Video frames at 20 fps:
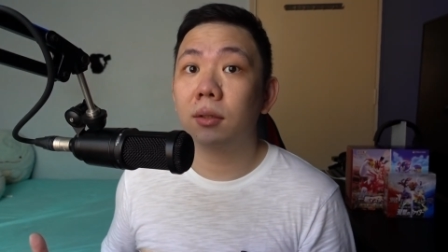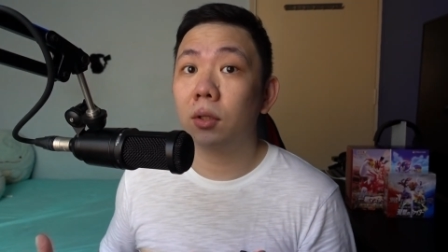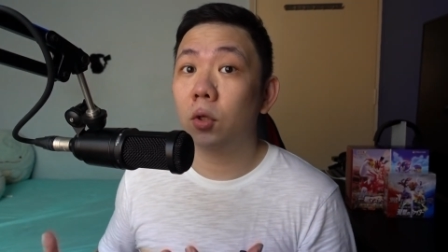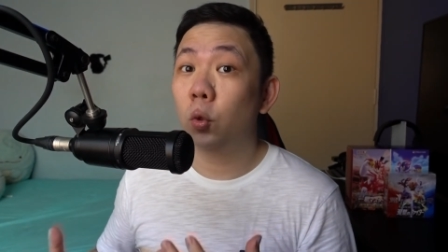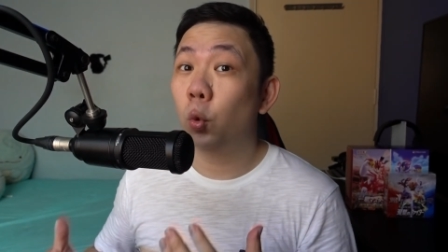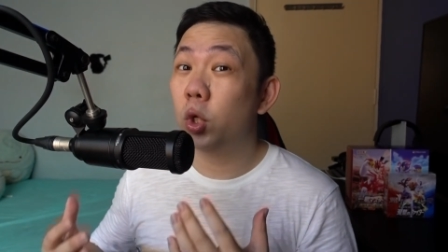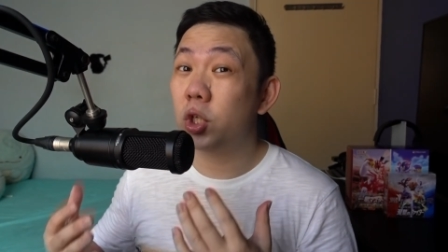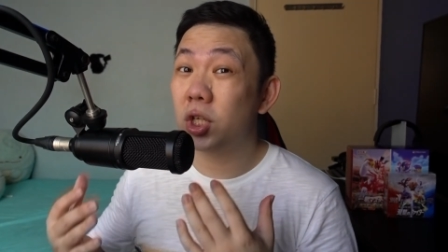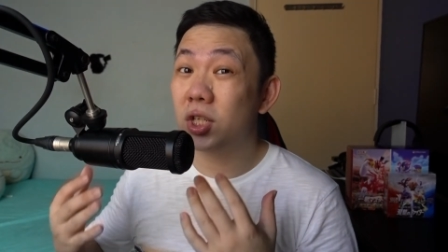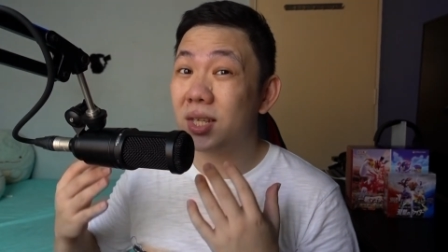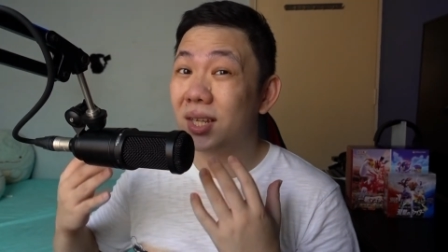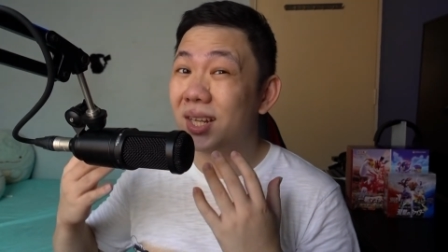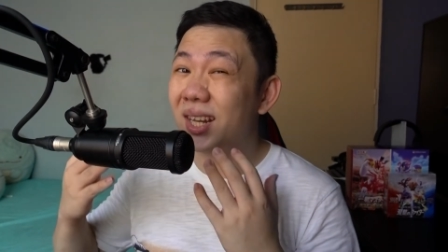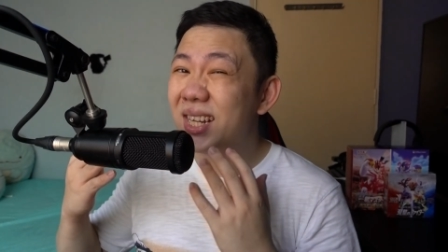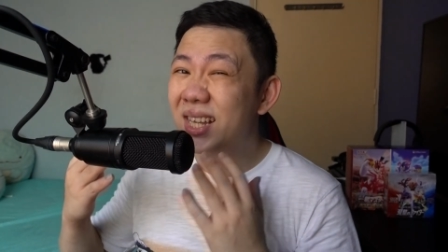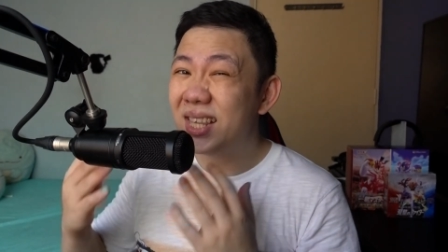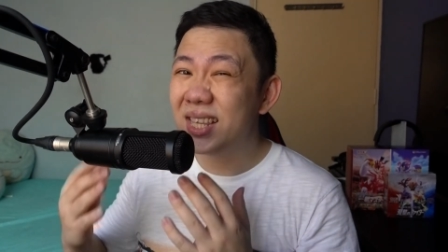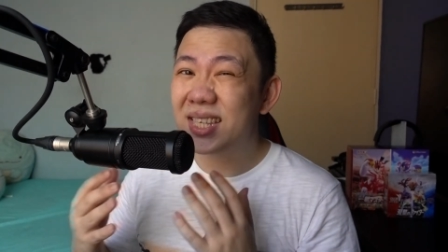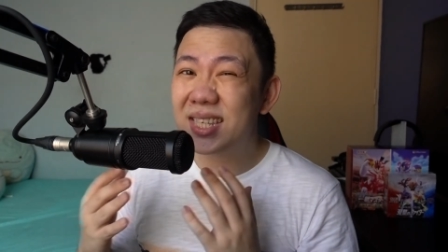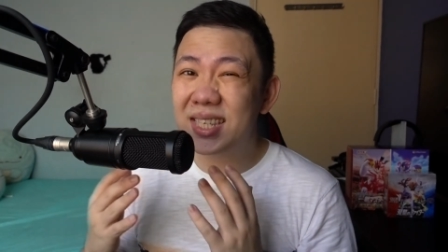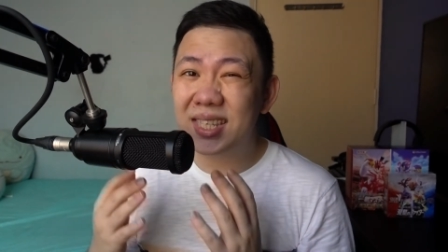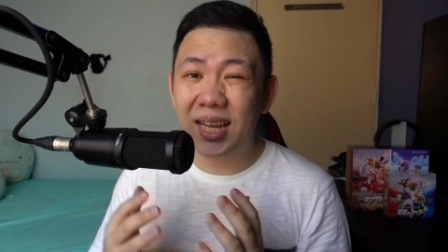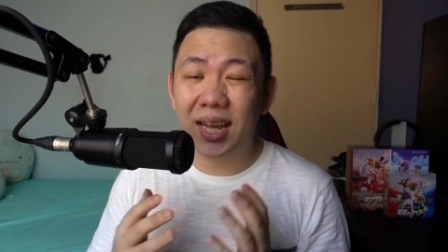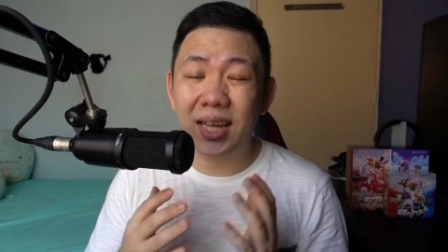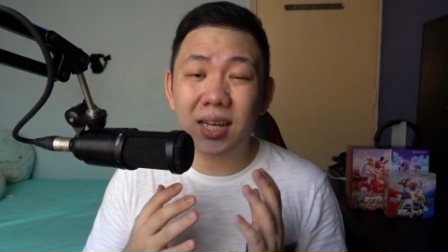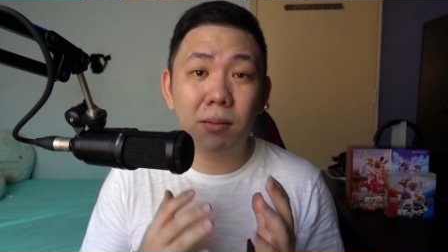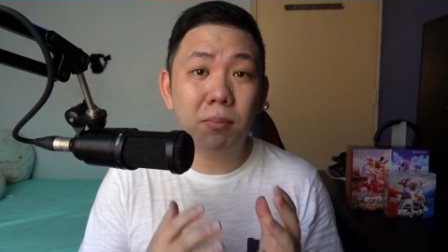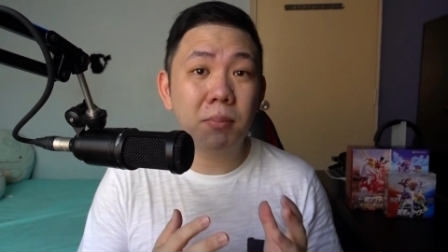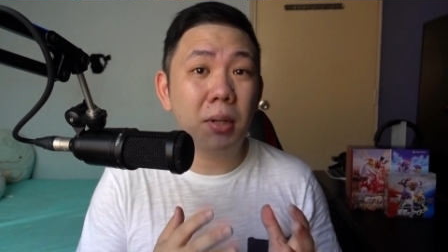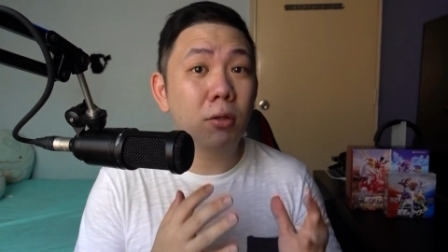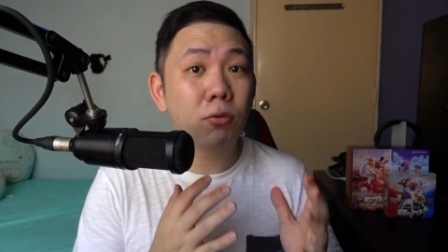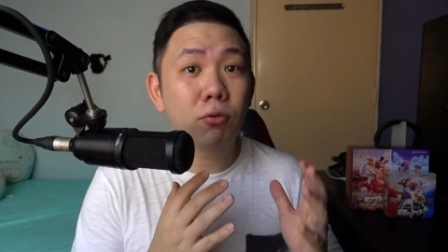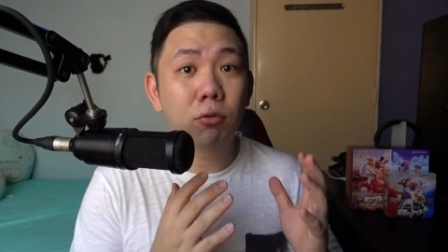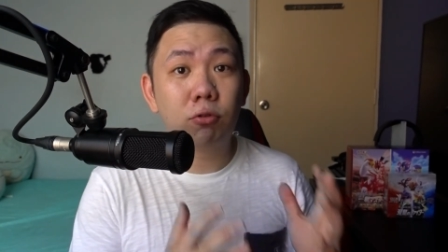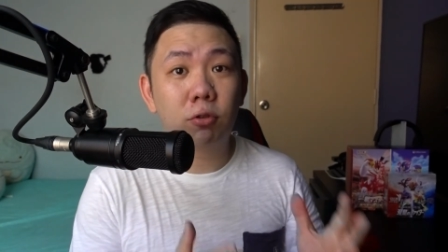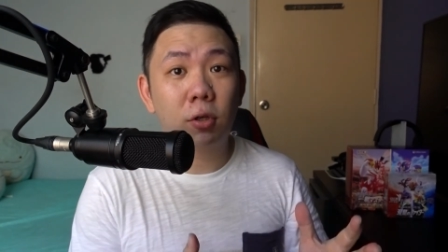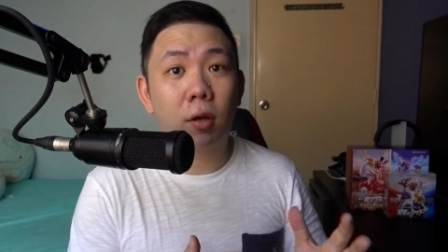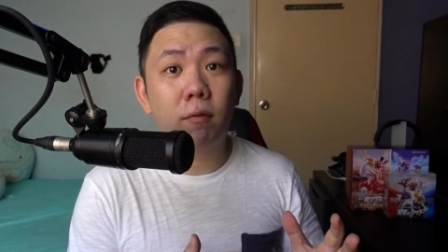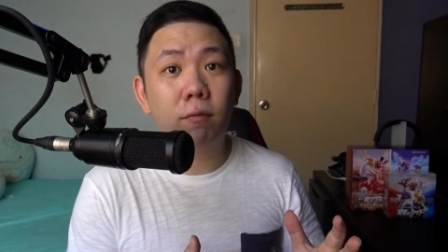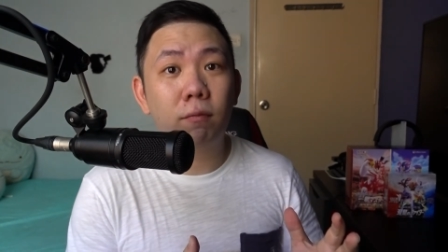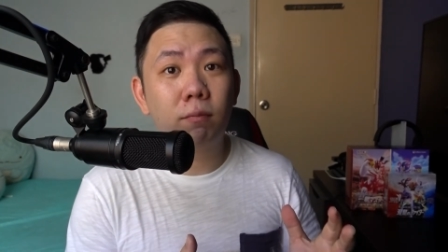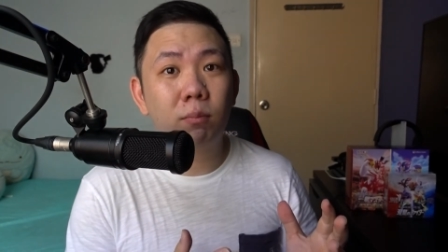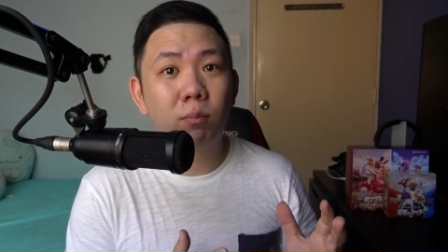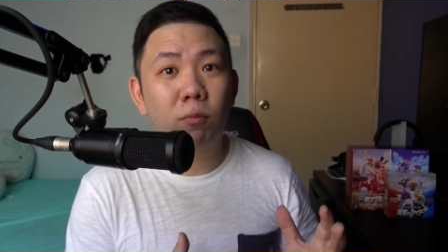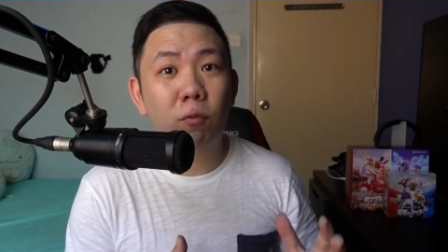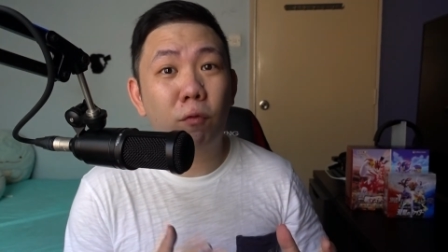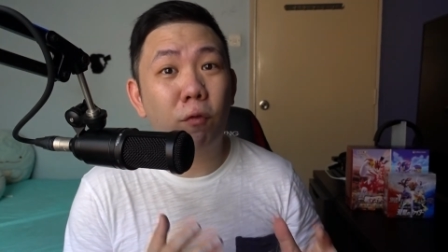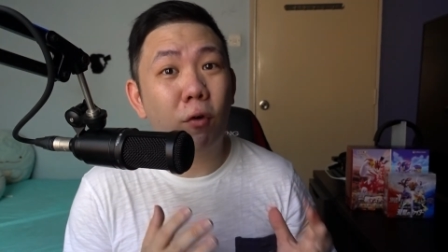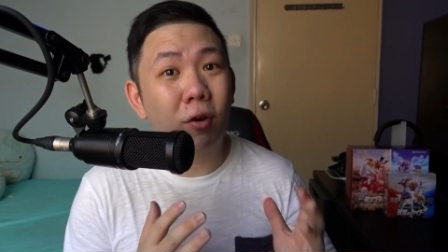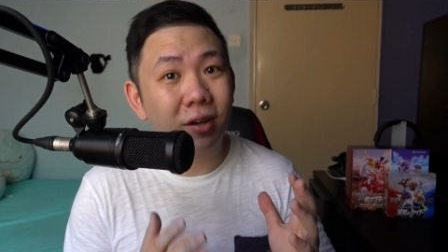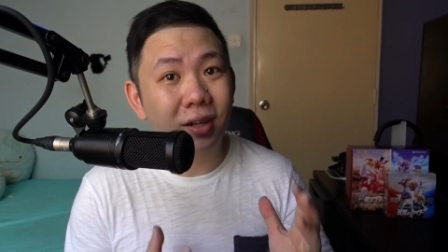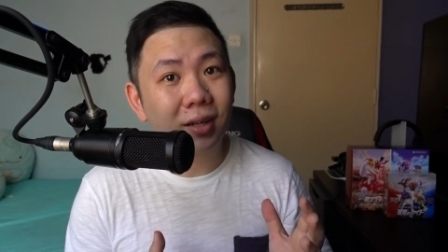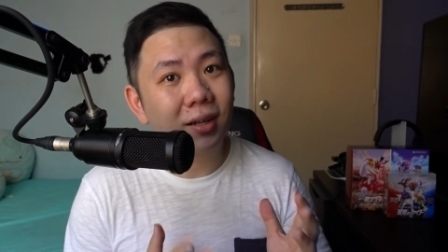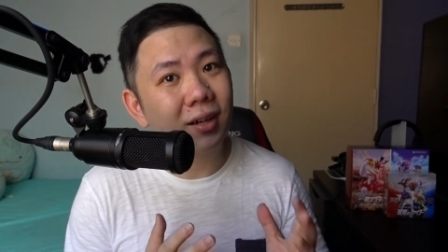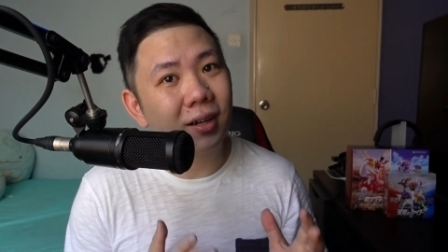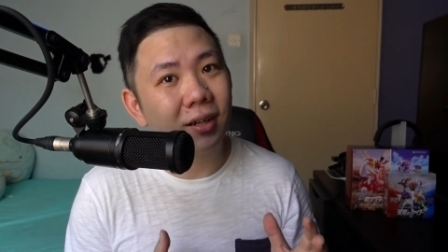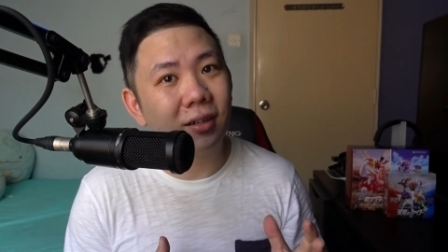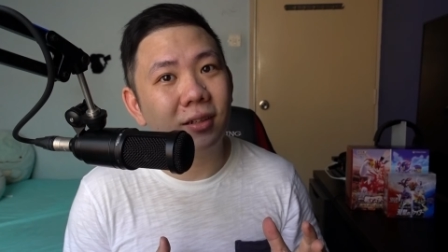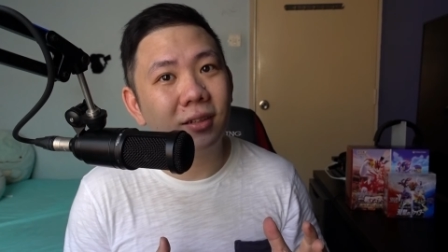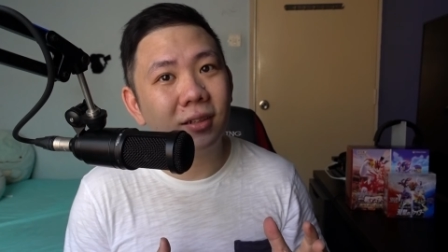which is an insane amount to drop for a card.